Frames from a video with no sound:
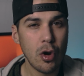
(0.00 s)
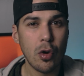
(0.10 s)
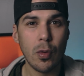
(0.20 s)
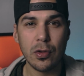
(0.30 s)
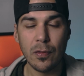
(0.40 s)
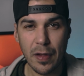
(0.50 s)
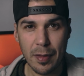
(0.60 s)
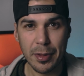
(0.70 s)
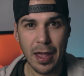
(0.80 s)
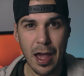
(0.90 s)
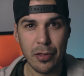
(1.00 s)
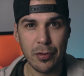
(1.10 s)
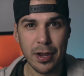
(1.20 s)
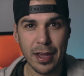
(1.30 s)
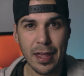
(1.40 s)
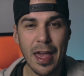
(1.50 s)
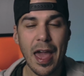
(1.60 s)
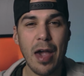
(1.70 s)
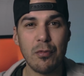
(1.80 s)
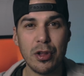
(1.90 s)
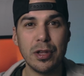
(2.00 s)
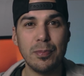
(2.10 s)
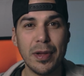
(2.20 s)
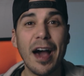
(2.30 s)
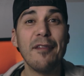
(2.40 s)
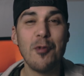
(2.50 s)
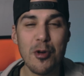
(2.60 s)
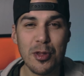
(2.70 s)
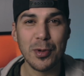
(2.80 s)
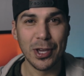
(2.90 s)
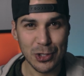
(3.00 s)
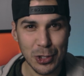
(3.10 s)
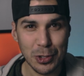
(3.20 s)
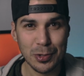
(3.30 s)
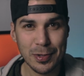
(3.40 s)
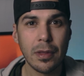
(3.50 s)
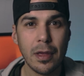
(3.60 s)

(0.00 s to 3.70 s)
or went to a family gathering and really bit off more than we could chew.